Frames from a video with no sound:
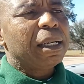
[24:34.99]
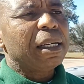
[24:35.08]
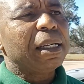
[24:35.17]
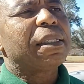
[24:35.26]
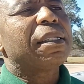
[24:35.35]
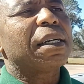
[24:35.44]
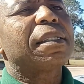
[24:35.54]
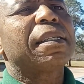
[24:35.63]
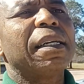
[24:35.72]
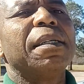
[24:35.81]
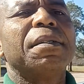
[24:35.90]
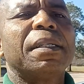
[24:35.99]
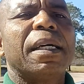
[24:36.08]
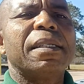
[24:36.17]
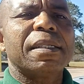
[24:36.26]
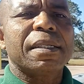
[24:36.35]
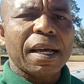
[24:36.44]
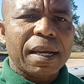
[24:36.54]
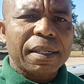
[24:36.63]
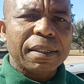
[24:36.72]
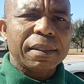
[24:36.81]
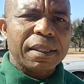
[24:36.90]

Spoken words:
It's just telling you that this car